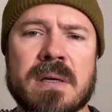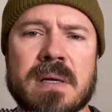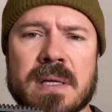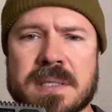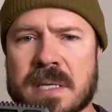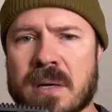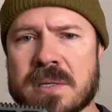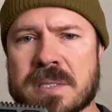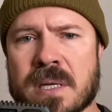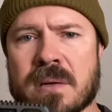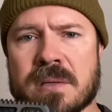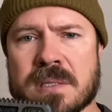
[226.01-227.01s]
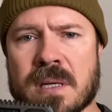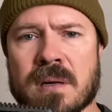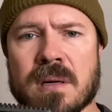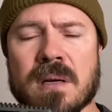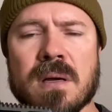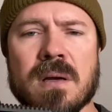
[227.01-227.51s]
etc., etc.,
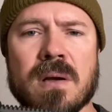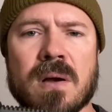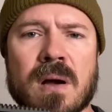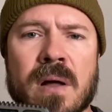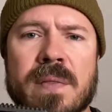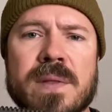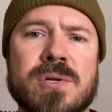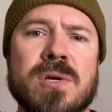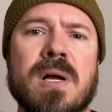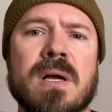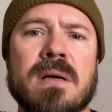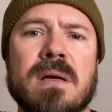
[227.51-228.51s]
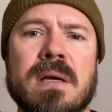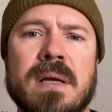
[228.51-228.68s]
etc., on the truck.